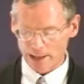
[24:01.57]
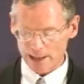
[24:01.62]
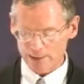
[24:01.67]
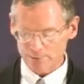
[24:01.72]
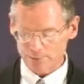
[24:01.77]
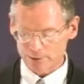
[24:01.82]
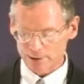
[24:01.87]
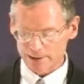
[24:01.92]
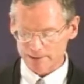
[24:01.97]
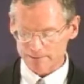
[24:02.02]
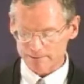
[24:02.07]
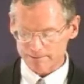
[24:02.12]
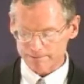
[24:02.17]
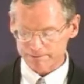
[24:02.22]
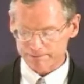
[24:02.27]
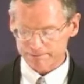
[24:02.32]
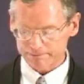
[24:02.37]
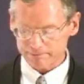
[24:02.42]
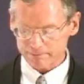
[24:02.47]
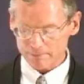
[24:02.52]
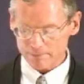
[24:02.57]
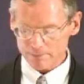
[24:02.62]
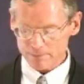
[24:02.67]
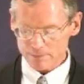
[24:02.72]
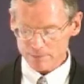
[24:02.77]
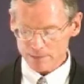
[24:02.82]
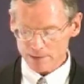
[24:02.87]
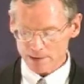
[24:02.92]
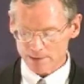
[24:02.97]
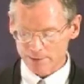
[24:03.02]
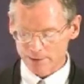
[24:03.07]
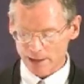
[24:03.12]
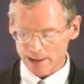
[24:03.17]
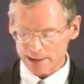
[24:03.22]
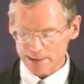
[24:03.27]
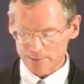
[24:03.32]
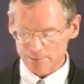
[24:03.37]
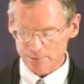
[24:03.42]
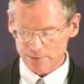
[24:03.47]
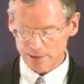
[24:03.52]
rationing.
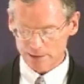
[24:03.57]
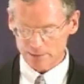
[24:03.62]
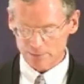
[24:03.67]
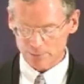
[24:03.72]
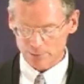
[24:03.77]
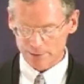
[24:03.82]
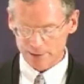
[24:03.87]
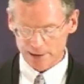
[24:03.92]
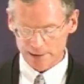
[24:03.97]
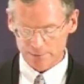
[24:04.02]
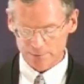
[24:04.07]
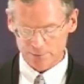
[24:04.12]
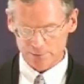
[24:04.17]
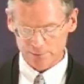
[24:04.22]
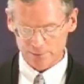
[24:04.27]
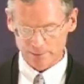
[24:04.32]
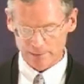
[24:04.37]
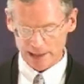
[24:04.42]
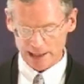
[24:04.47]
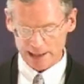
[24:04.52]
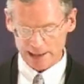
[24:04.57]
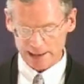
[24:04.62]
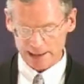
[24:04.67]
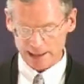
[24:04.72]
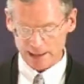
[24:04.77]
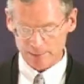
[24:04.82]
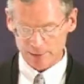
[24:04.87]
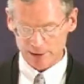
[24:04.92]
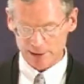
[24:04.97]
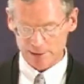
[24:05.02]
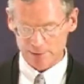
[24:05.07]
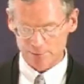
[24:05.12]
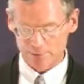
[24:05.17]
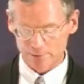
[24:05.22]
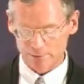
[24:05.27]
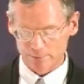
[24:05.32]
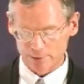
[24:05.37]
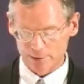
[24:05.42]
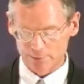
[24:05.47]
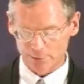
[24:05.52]
Not content with the unsystematic
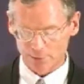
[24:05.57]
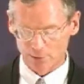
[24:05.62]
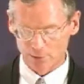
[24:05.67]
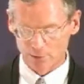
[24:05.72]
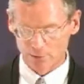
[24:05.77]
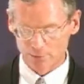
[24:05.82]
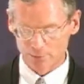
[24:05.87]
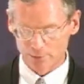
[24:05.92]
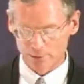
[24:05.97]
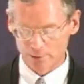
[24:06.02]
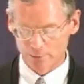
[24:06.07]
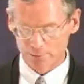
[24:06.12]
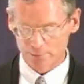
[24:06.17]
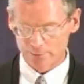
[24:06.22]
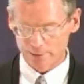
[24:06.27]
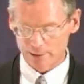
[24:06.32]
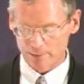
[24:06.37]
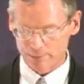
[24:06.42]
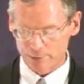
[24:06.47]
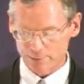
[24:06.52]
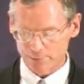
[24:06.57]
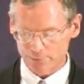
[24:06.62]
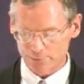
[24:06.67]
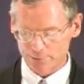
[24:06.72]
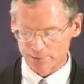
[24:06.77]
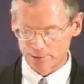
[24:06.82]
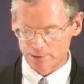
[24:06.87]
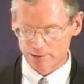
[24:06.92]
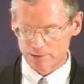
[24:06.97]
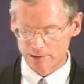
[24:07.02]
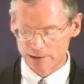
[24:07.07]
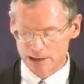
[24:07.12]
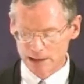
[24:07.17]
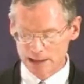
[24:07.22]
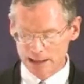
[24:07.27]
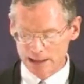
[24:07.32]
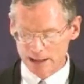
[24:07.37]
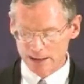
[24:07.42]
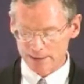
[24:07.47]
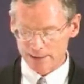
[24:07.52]
application of controls, Roosevelt pushed through
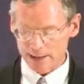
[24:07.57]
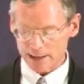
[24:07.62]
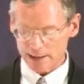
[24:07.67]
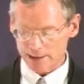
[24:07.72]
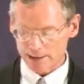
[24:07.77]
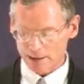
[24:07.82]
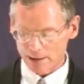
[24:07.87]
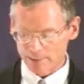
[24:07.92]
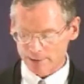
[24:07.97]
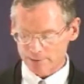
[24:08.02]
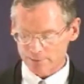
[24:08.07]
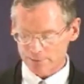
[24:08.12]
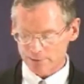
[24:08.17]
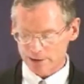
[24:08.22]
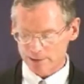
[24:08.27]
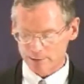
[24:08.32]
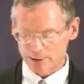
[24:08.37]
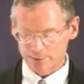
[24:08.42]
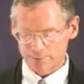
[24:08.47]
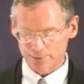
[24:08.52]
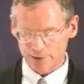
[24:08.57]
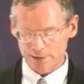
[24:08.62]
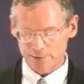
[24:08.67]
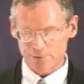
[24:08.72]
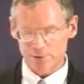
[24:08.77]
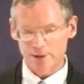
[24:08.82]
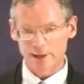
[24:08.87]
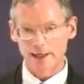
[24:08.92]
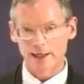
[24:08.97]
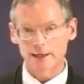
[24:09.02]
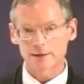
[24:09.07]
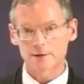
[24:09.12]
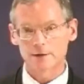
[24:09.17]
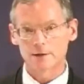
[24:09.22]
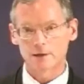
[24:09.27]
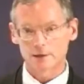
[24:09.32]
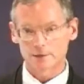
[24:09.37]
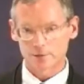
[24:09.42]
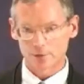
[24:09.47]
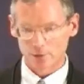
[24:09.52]
the Economic Stabilization Act
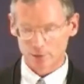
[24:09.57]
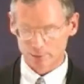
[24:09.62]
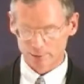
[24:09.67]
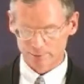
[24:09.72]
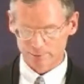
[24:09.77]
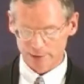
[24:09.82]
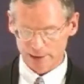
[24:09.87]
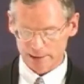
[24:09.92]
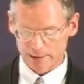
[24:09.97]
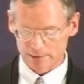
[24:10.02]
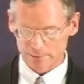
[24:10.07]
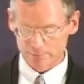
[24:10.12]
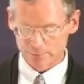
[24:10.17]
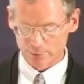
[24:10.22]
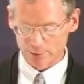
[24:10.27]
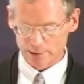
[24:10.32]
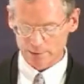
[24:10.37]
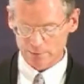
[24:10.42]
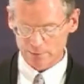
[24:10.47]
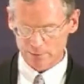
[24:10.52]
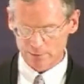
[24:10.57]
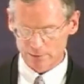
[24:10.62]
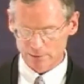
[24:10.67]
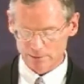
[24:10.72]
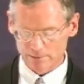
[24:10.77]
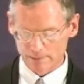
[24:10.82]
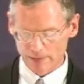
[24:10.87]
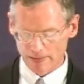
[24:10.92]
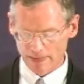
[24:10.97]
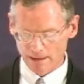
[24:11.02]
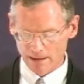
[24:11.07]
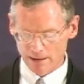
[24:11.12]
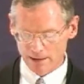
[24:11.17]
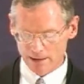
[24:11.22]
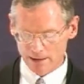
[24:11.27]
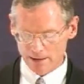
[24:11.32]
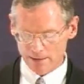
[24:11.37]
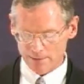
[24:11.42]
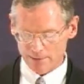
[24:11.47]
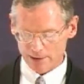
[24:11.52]
in October of 1942.
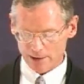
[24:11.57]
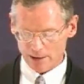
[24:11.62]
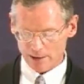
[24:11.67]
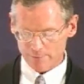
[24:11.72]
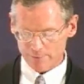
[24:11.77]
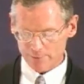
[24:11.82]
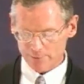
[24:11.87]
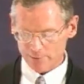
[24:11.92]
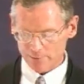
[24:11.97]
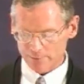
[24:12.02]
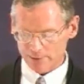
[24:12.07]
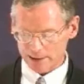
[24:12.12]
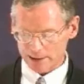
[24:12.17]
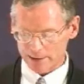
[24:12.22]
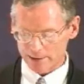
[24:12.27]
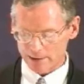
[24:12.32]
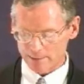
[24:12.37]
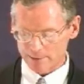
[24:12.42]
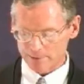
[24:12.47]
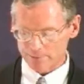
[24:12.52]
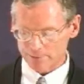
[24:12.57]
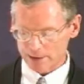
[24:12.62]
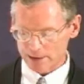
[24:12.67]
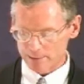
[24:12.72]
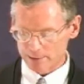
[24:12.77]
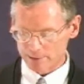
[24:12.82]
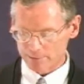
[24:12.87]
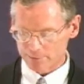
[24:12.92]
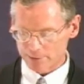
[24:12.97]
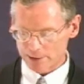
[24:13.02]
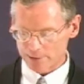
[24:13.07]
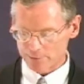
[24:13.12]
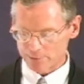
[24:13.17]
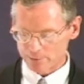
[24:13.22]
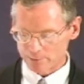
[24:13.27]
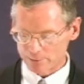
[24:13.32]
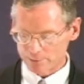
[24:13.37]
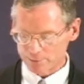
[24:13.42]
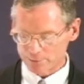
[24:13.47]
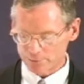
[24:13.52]
The Office of Economic
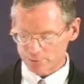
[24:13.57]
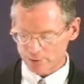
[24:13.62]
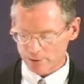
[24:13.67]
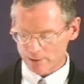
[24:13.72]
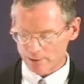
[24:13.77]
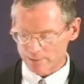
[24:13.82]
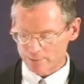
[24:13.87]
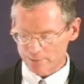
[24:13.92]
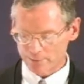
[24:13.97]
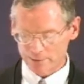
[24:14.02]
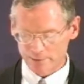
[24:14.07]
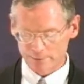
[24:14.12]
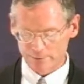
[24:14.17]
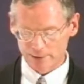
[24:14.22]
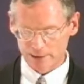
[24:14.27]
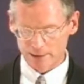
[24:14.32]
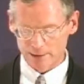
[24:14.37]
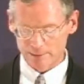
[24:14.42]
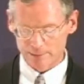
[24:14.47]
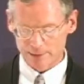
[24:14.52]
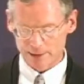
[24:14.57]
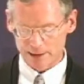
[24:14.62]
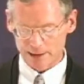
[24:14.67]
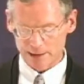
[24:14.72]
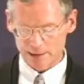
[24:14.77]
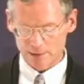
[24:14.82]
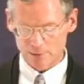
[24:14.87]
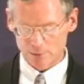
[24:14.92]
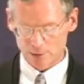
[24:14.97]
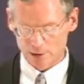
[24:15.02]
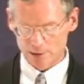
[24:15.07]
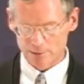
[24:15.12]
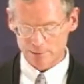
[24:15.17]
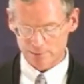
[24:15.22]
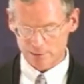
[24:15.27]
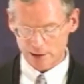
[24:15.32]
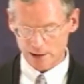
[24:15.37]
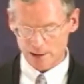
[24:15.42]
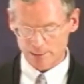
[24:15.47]
Stabilization was charged to develop a, quote,